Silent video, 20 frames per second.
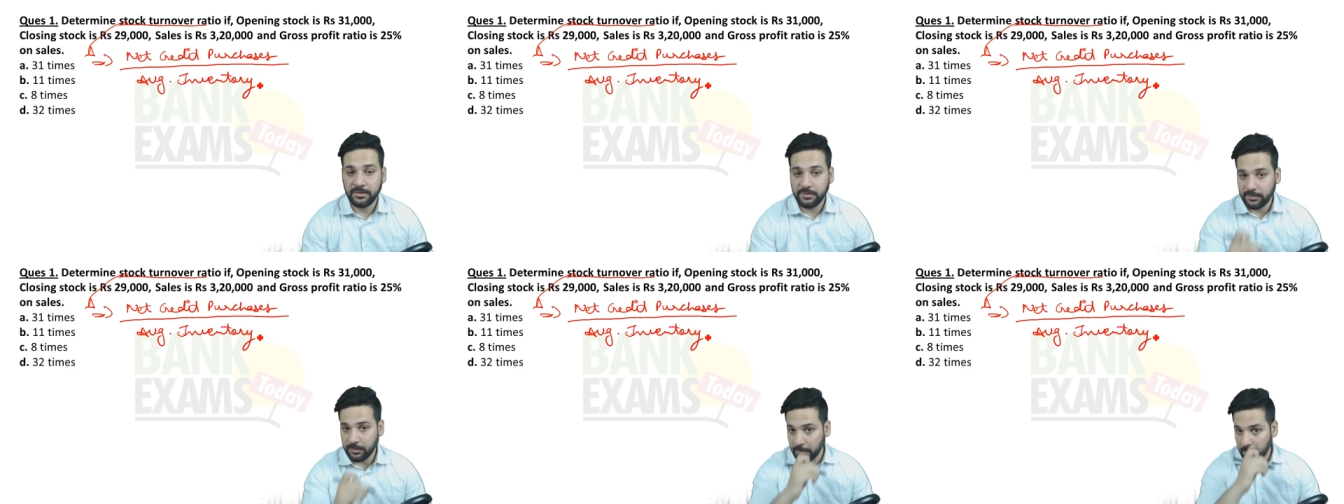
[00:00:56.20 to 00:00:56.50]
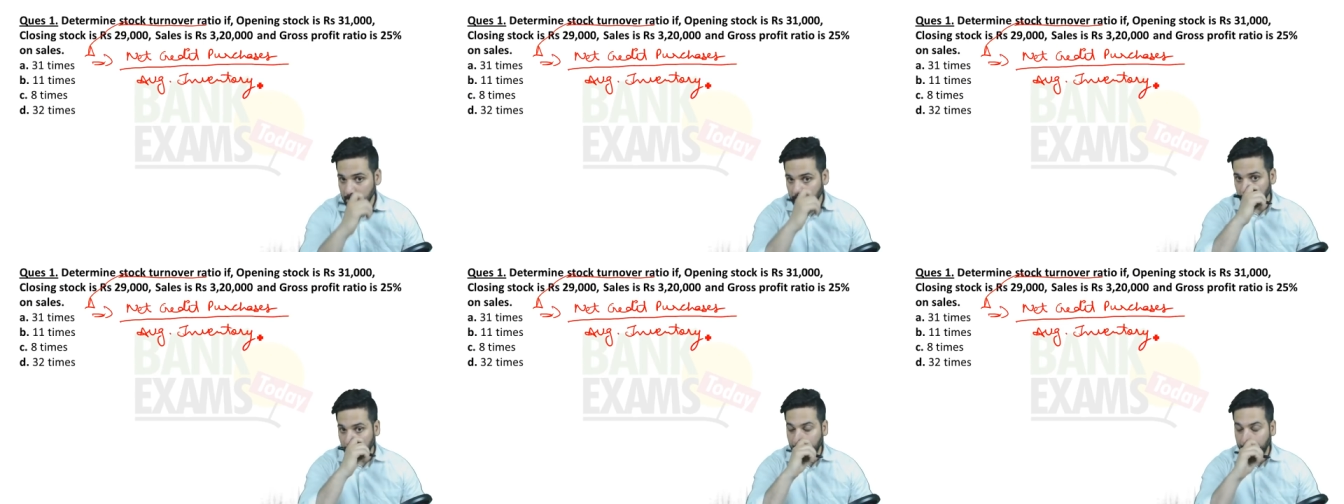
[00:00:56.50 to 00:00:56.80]

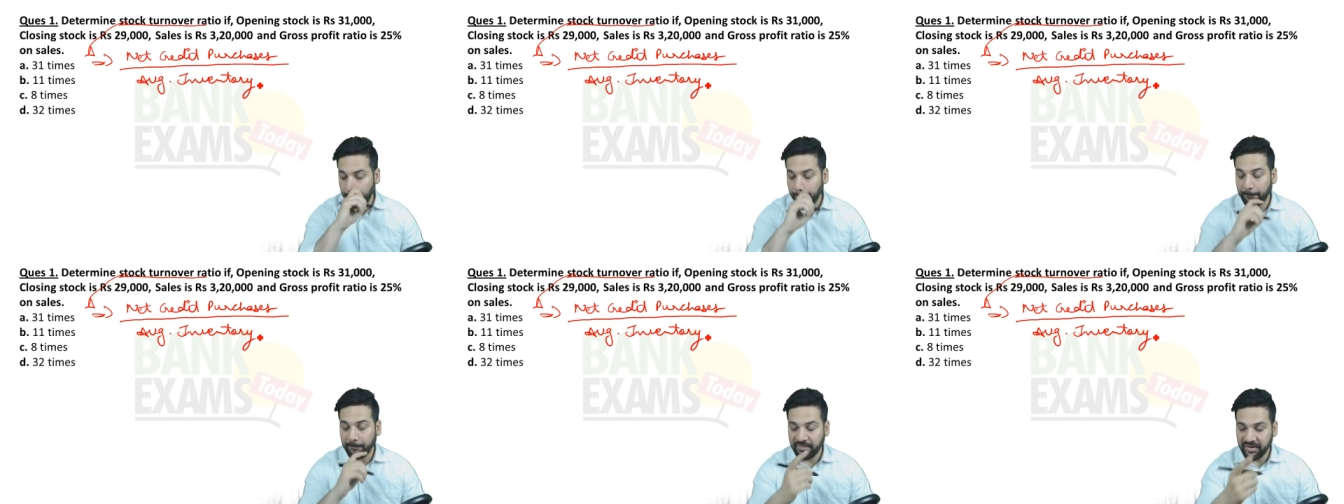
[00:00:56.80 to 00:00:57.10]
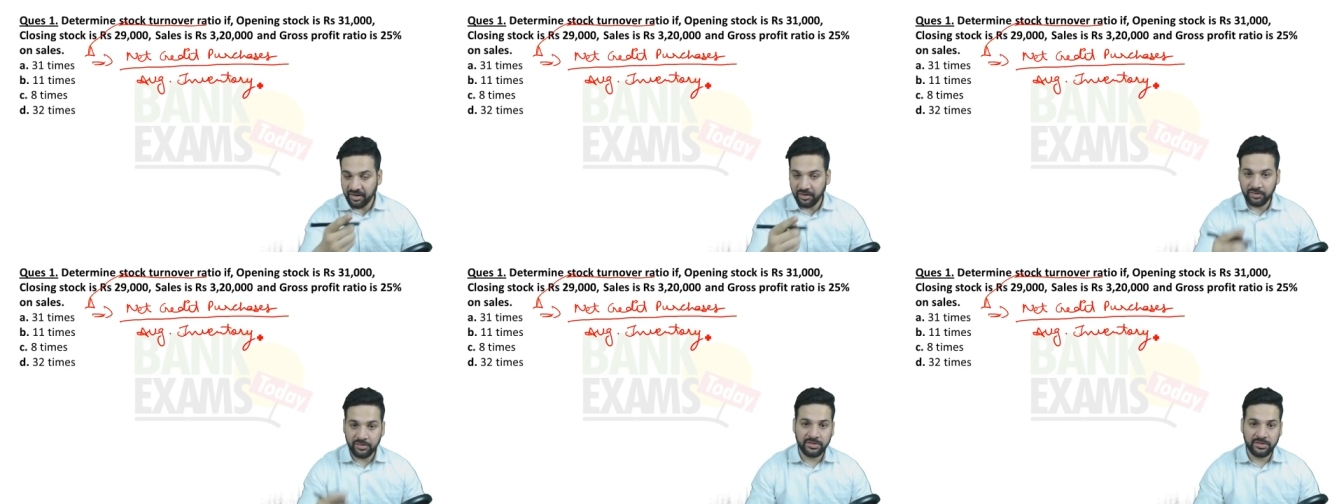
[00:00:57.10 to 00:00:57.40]
so
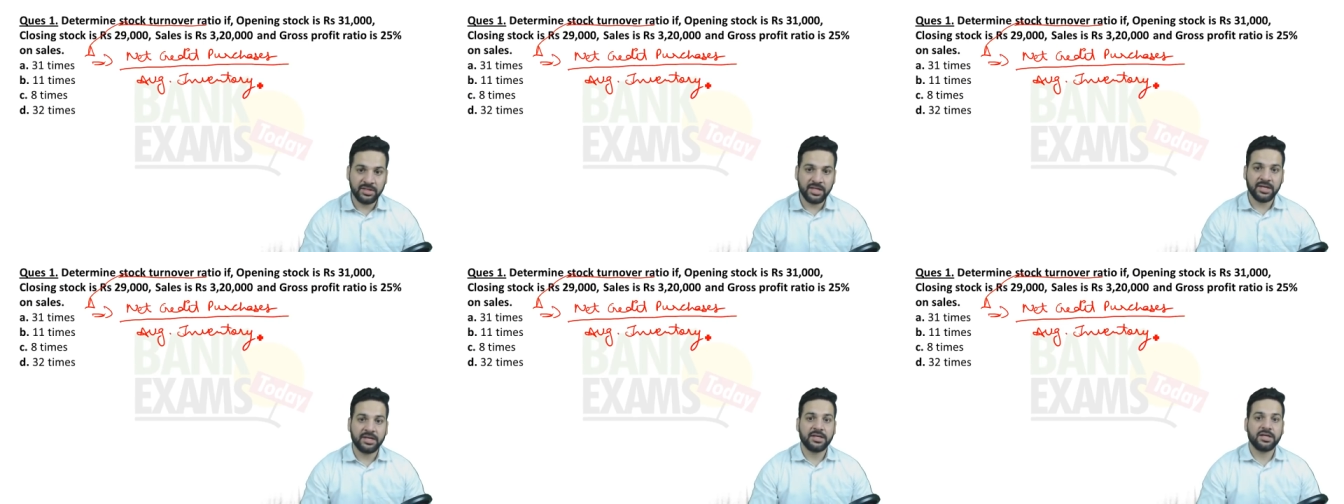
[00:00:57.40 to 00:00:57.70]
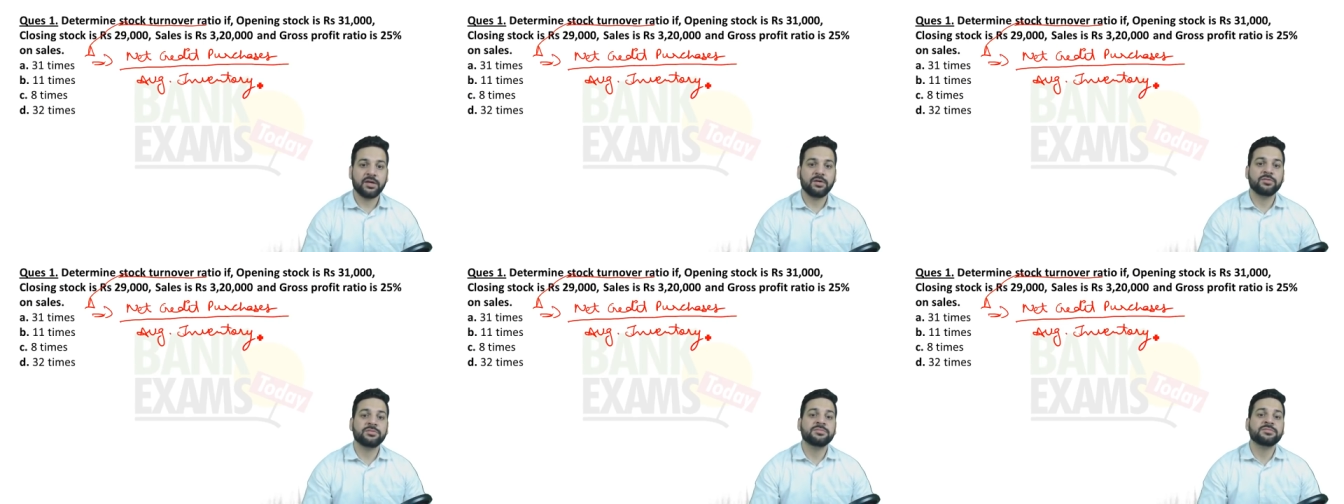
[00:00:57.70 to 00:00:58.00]
now check it
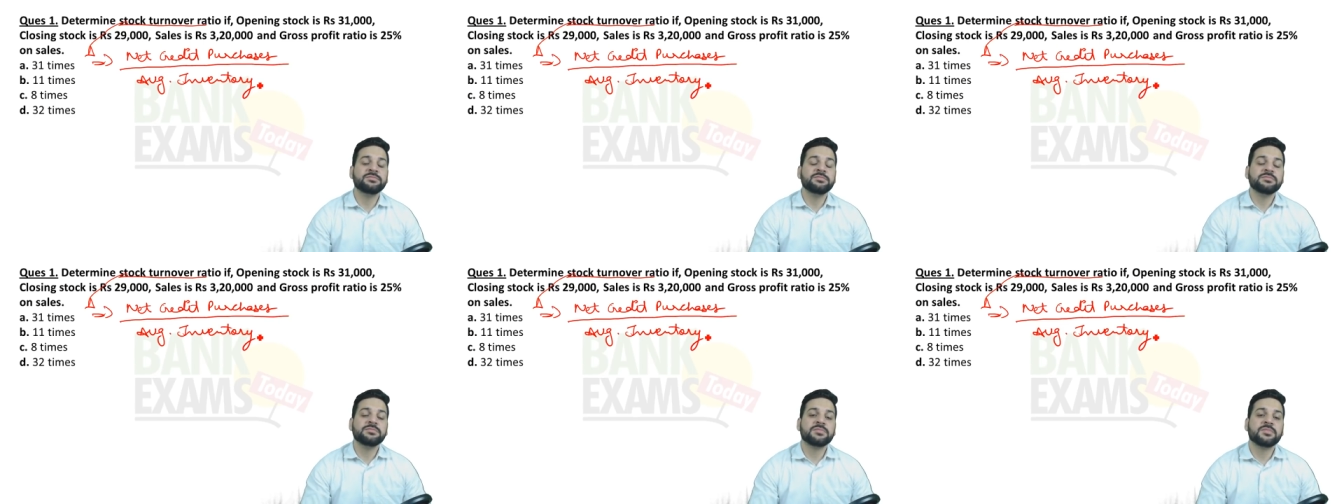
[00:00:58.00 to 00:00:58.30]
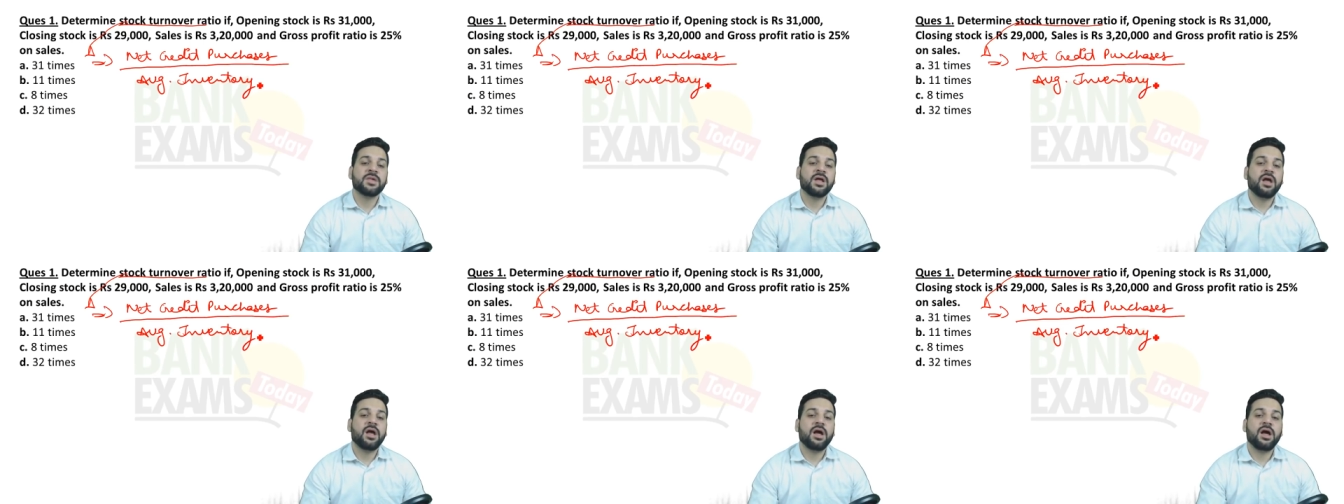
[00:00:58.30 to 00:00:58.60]
out
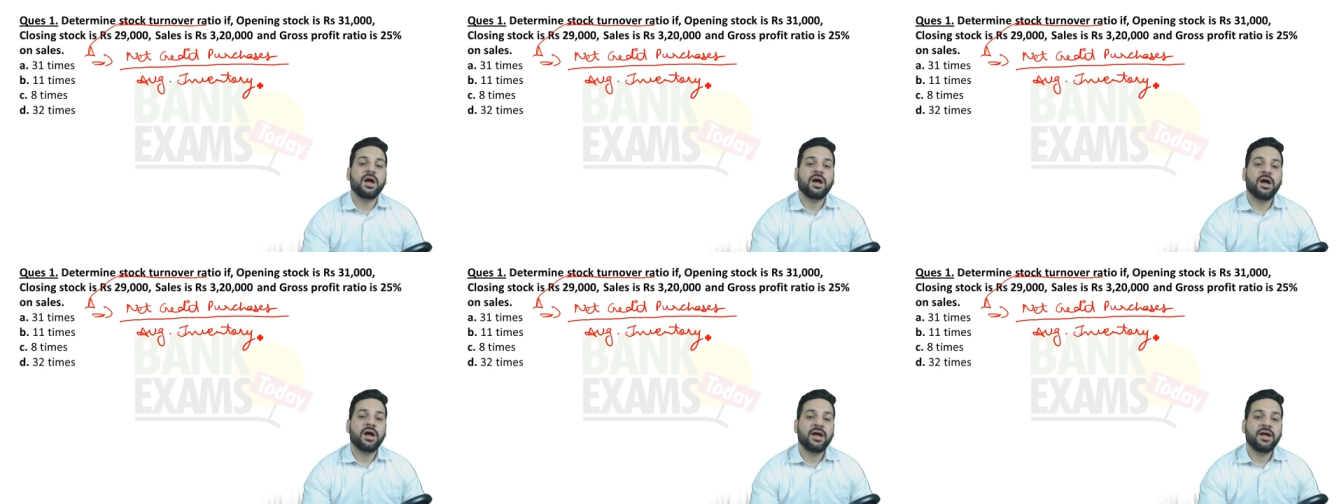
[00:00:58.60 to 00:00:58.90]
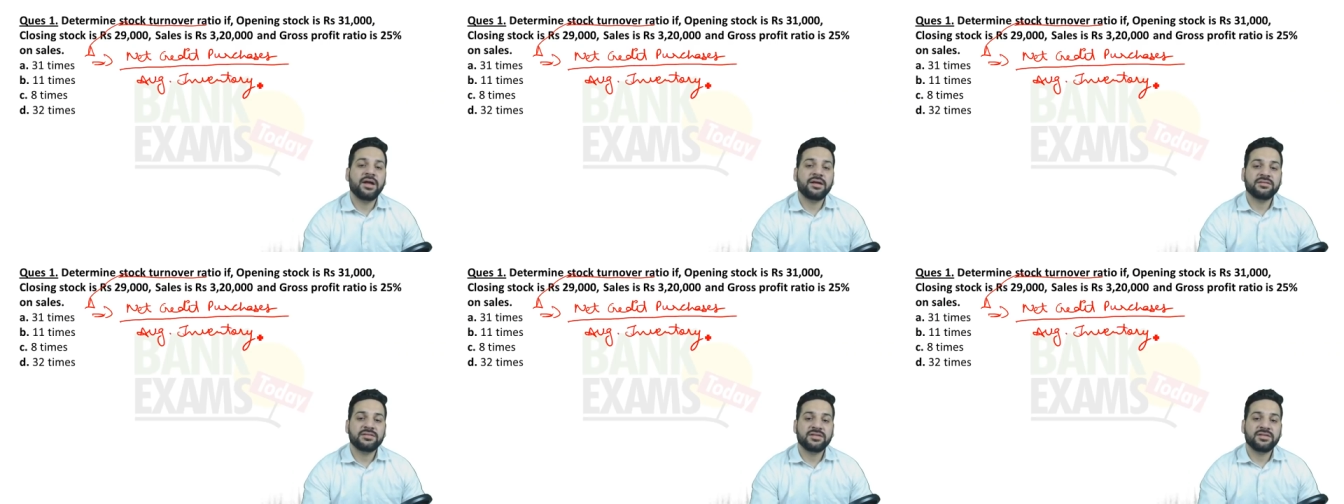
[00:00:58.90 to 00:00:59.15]
uh,